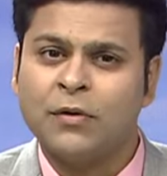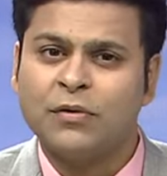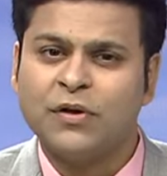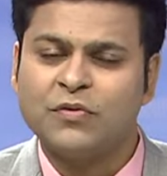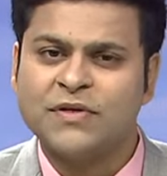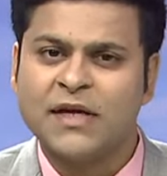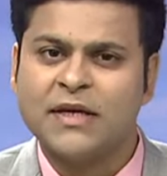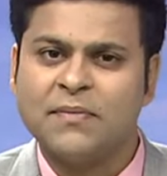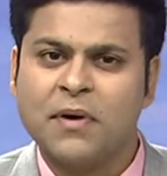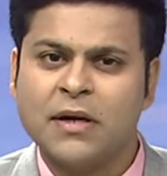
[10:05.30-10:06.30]
on Tuesday,
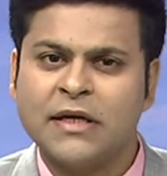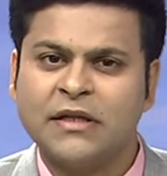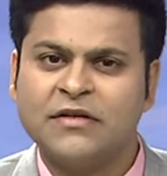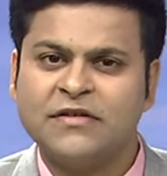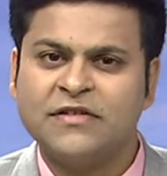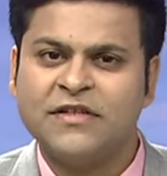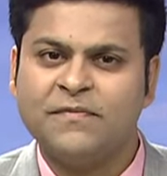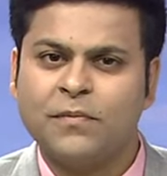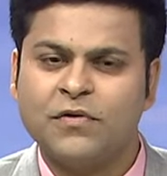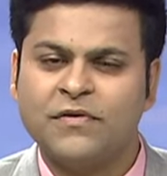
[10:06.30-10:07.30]
demanding the
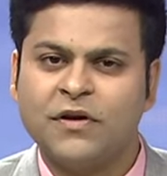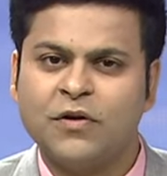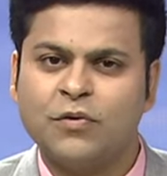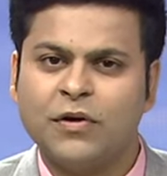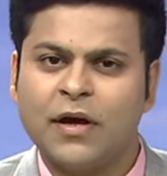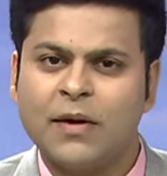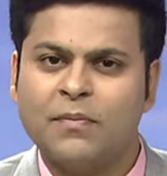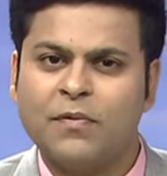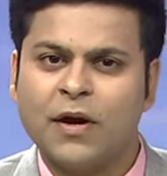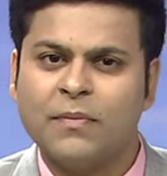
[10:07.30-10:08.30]
chief prosecutor
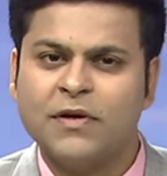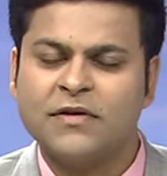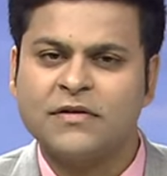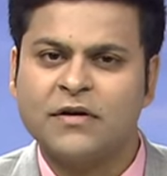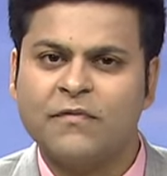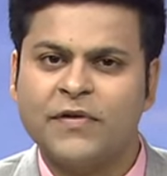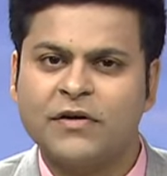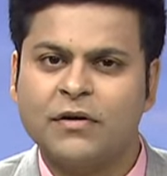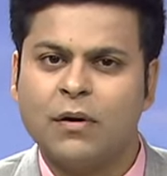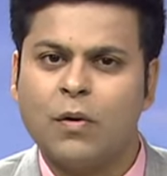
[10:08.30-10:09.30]
and Prime Minister
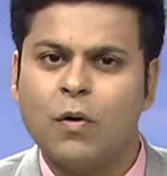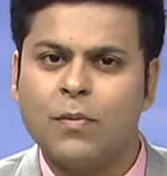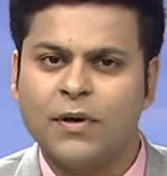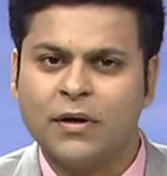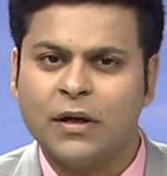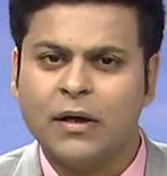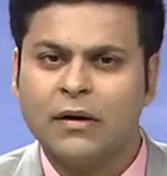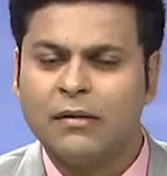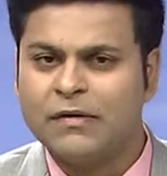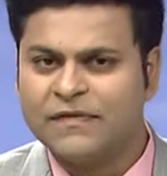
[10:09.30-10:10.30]
Viktor Orban
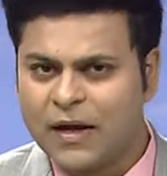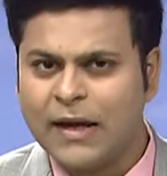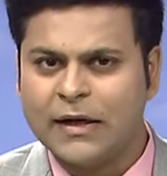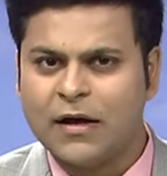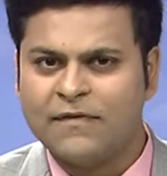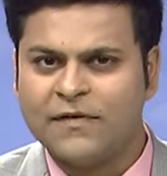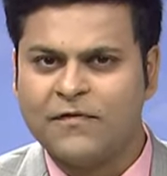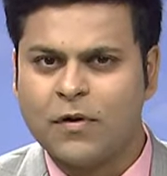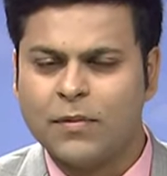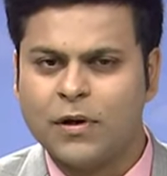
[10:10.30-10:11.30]
resign after
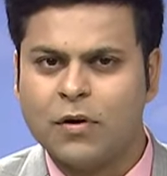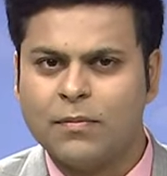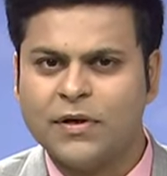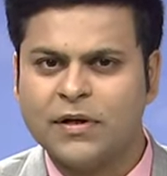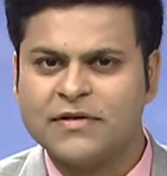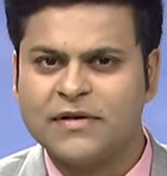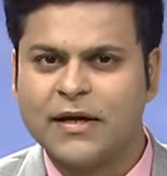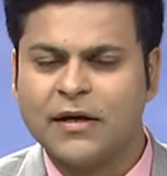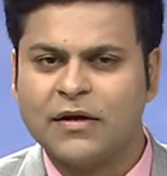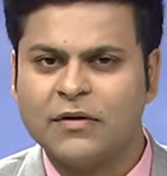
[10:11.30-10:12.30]
former government
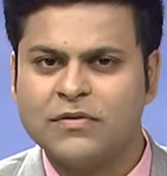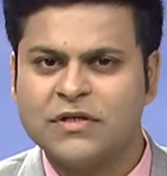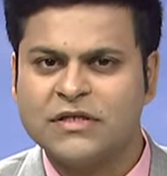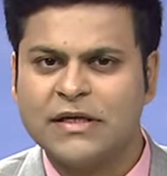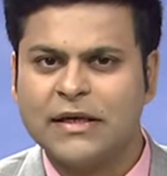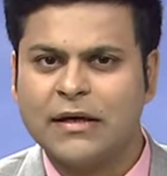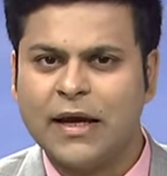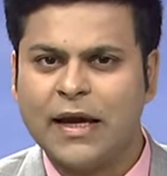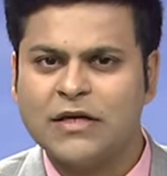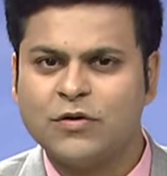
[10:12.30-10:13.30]
inside accused a senior
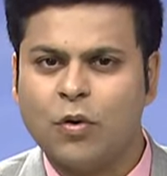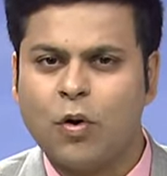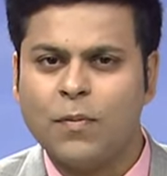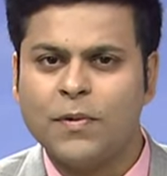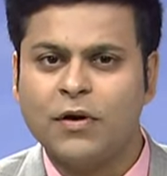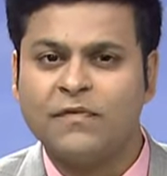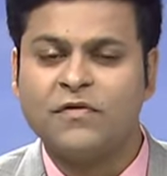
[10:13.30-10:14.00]
aide to Orban of